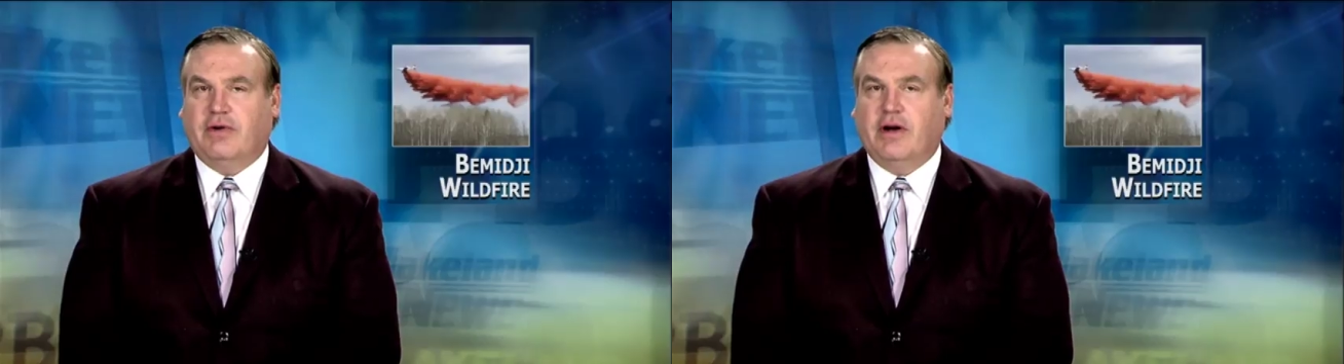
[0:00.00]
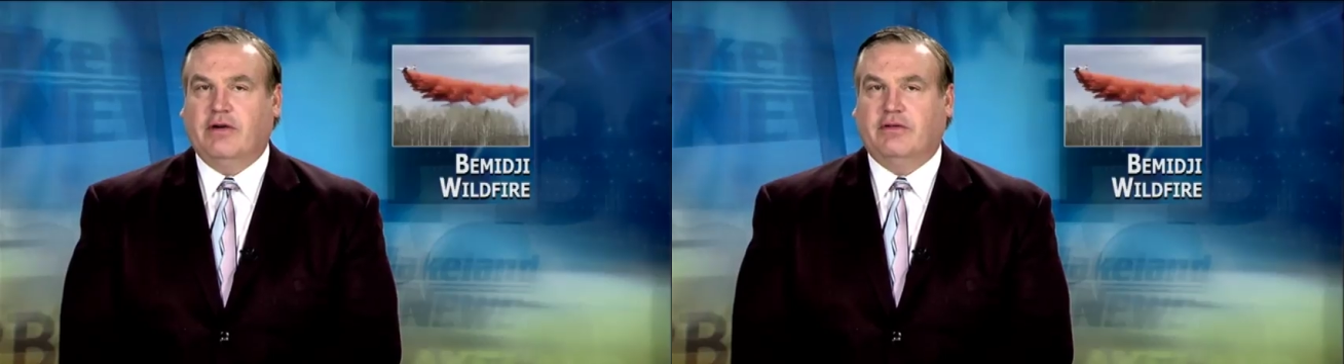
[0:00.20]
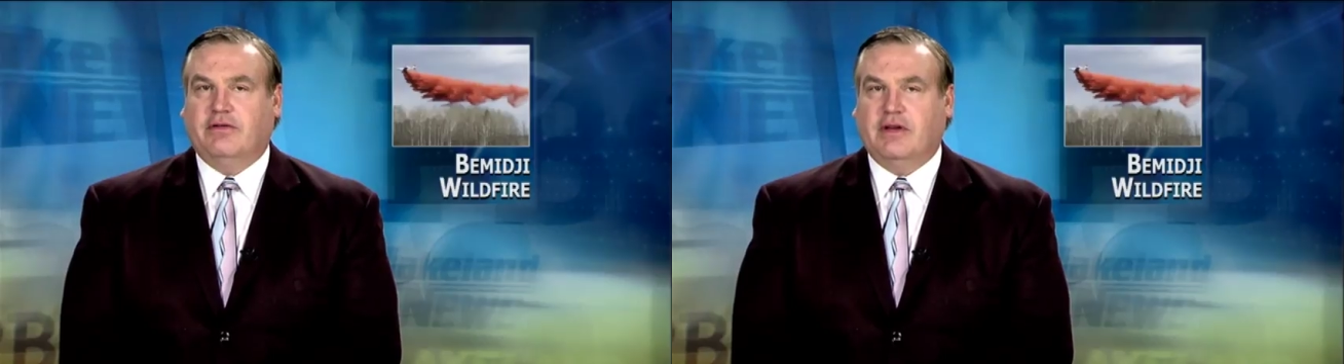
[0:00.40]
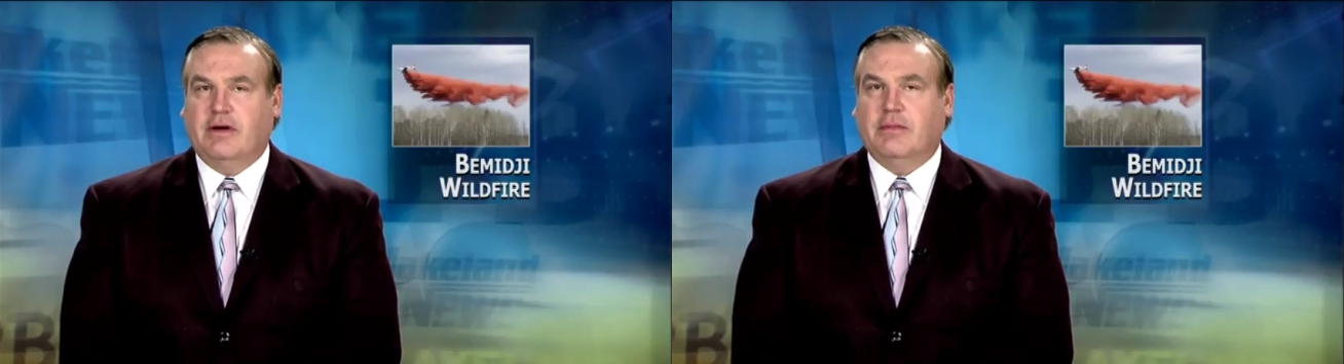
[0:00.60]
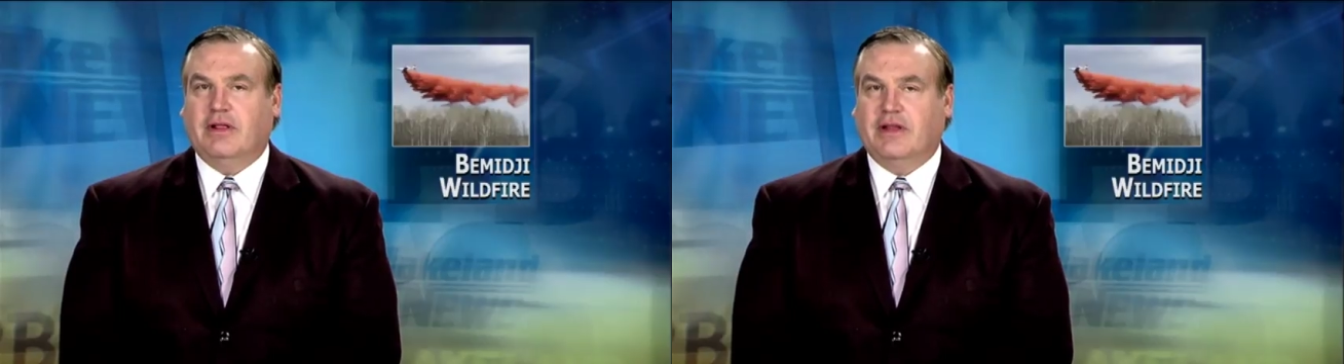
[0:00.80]
fire
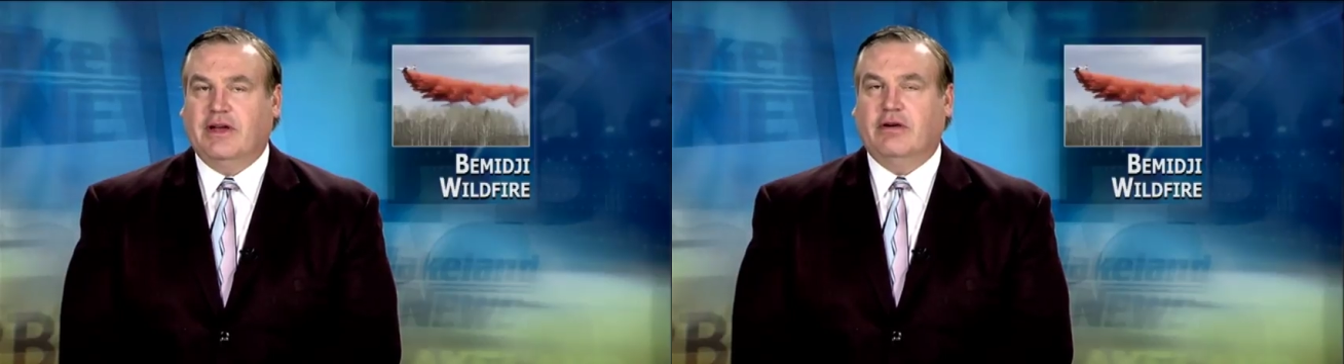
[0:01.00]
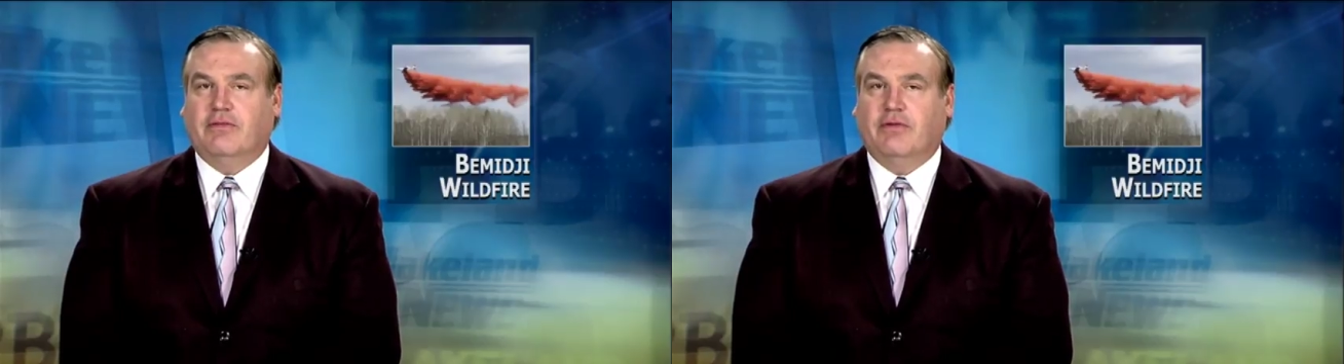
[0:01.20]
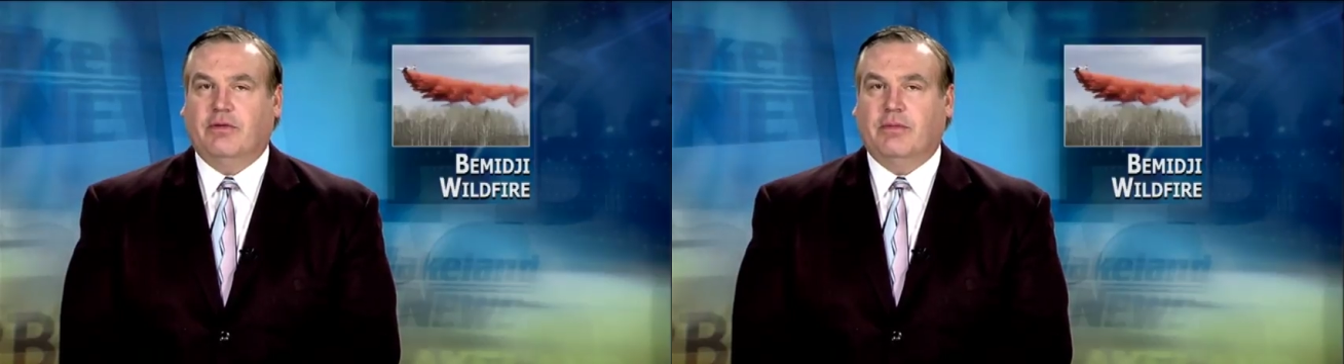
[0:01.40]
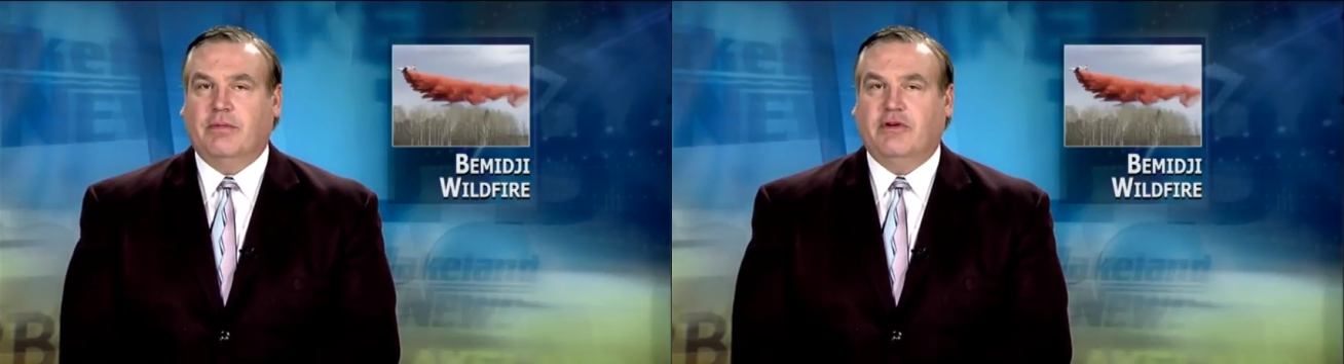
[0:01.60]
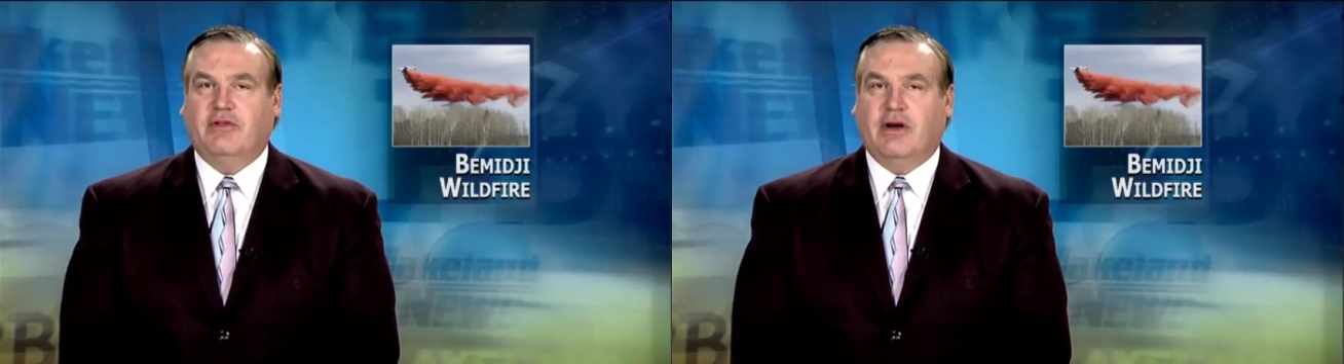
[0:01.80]
team leader for the
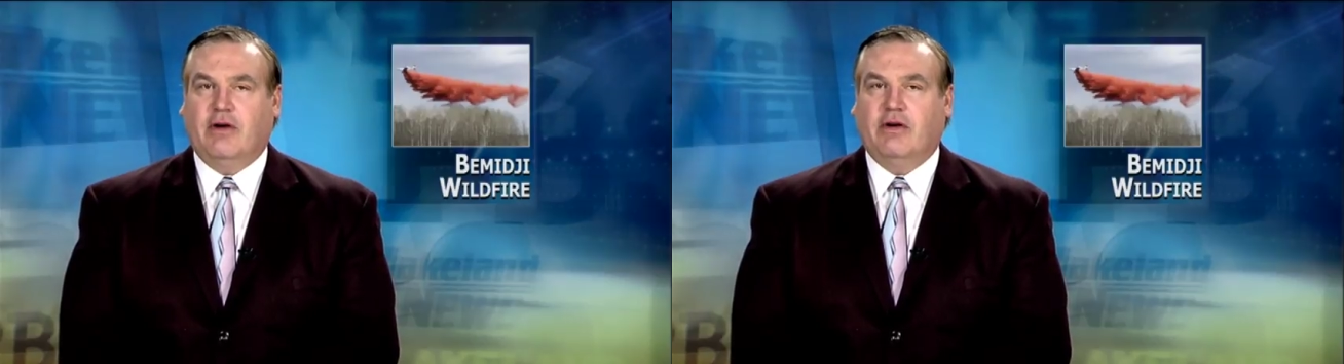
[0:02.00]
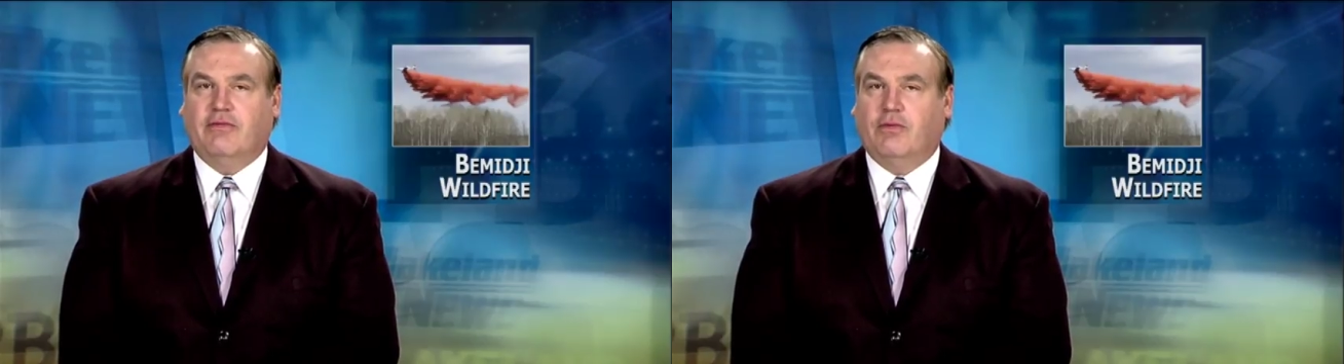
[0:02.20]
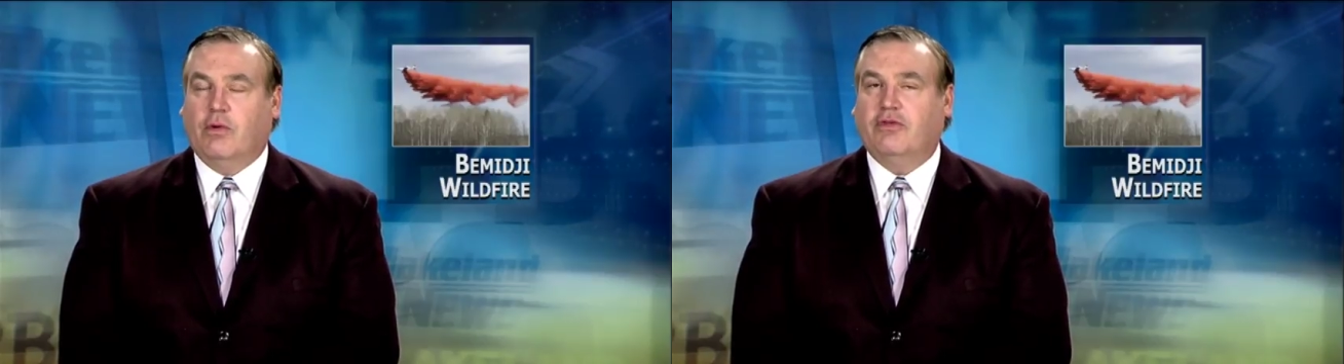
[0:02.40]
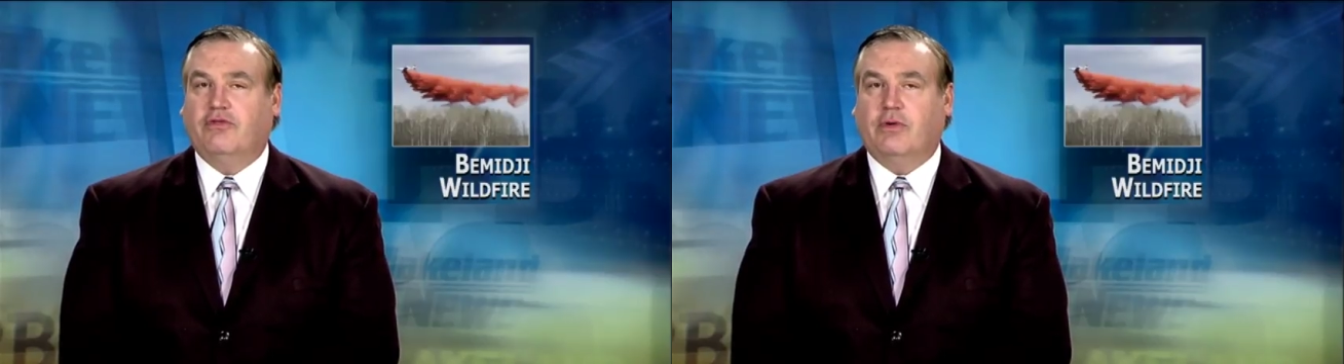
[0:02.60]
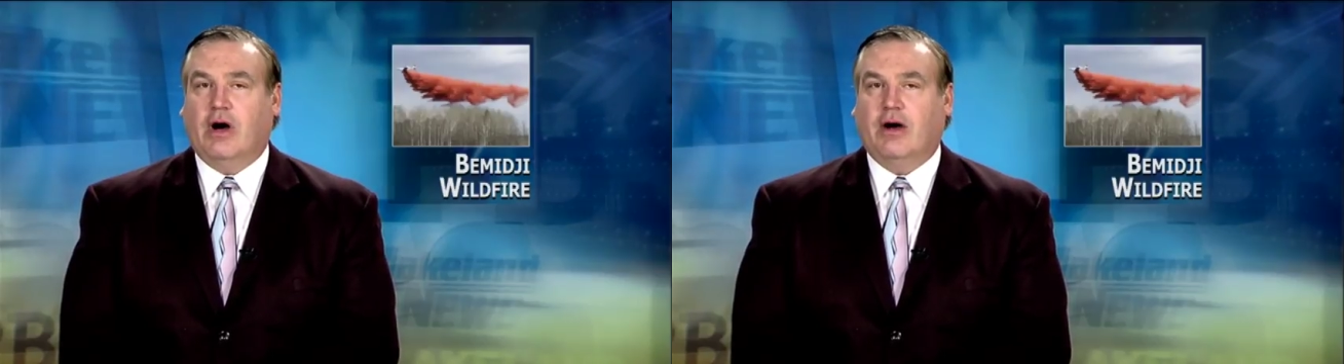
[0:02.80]
Bemidji Area
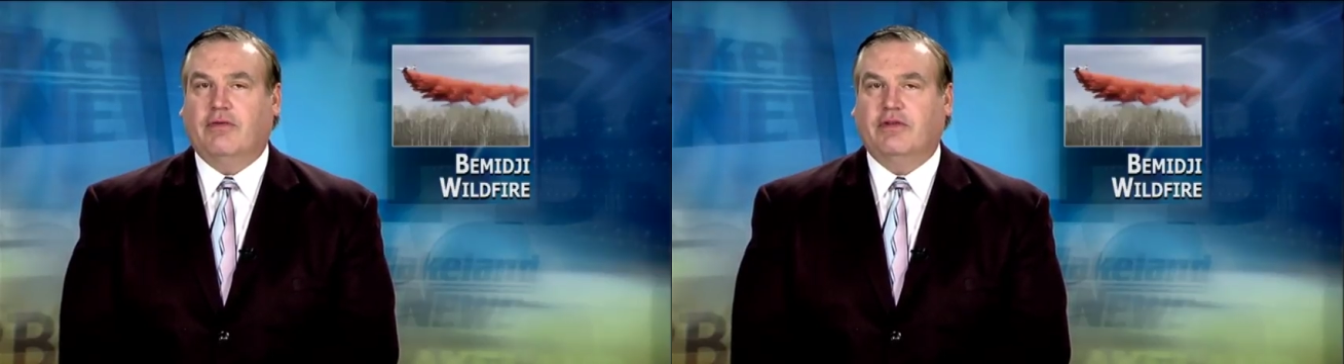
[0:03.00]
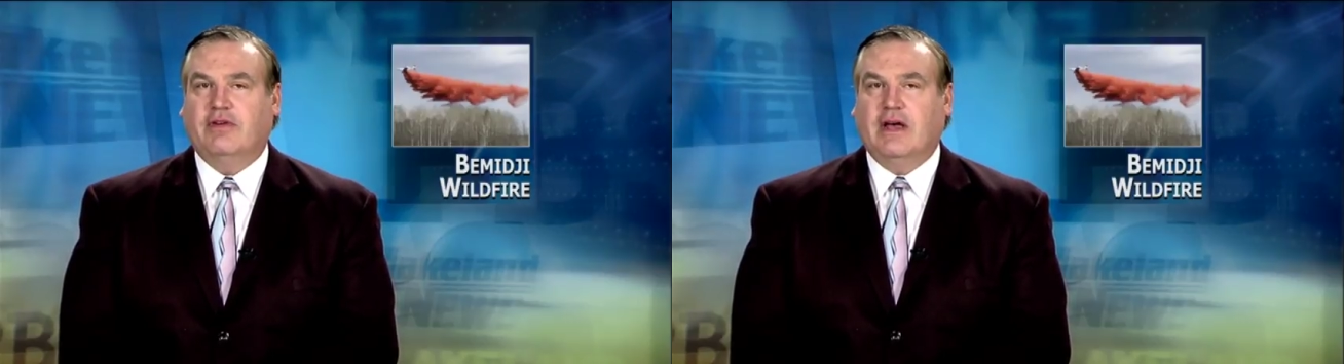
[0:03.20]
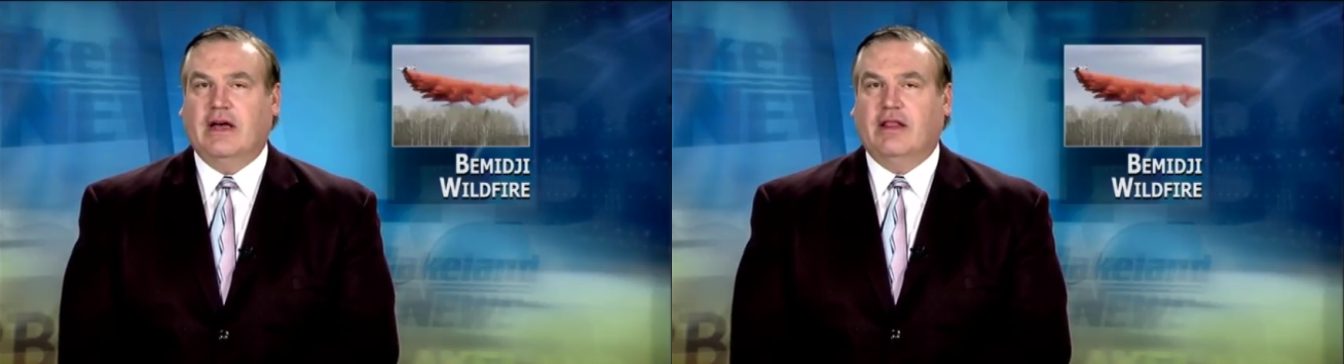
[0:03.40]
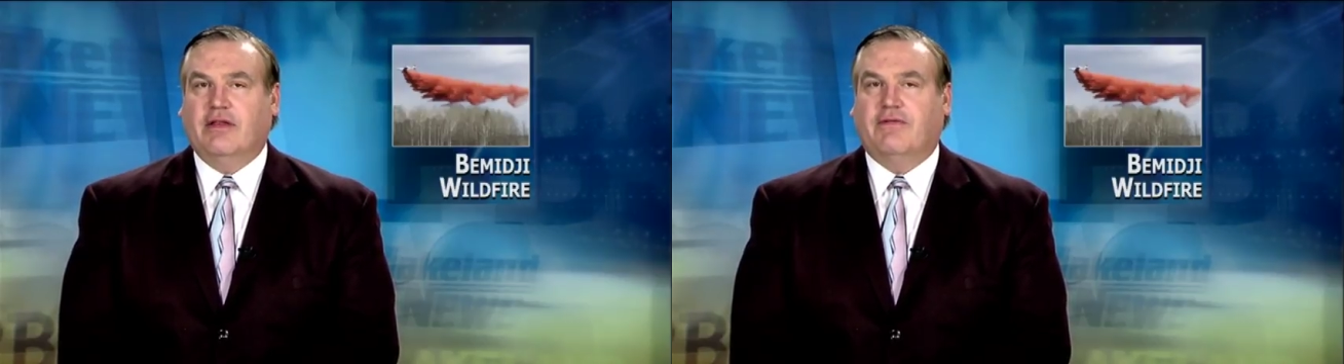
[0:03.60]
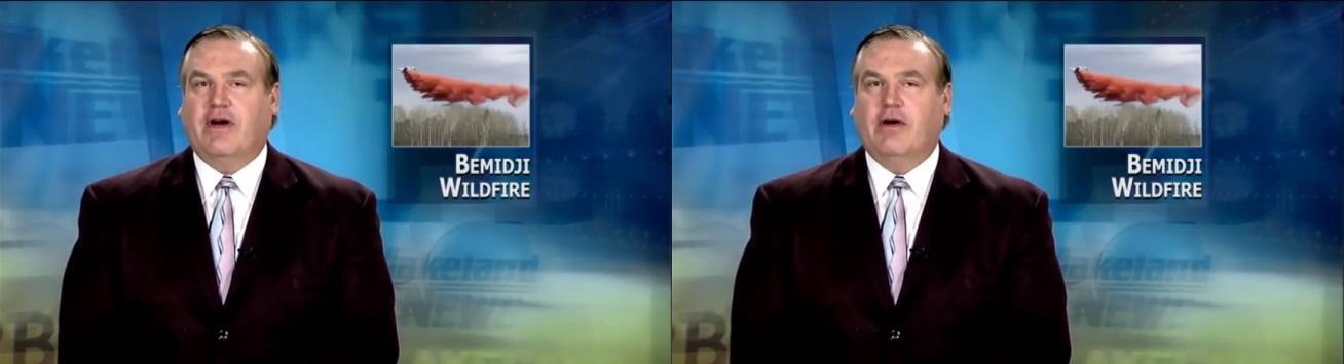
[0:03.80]
Forestry Office,
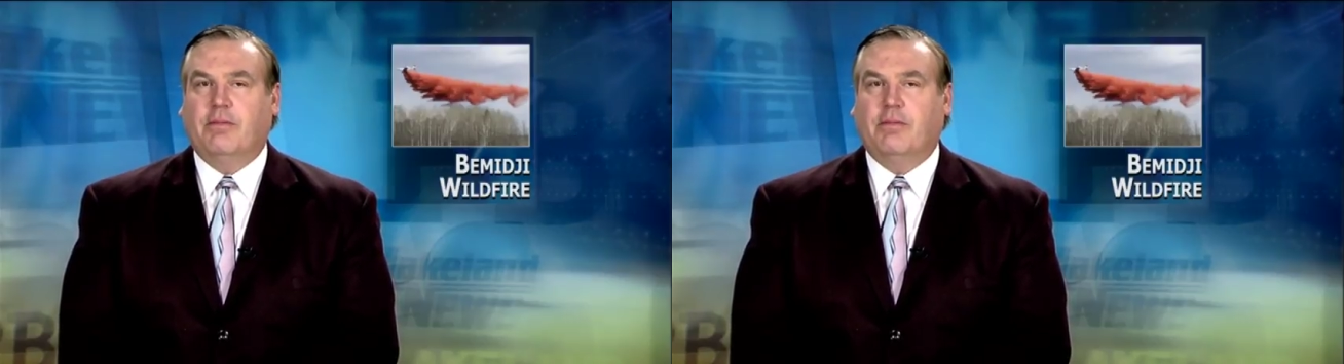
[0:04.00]
the fire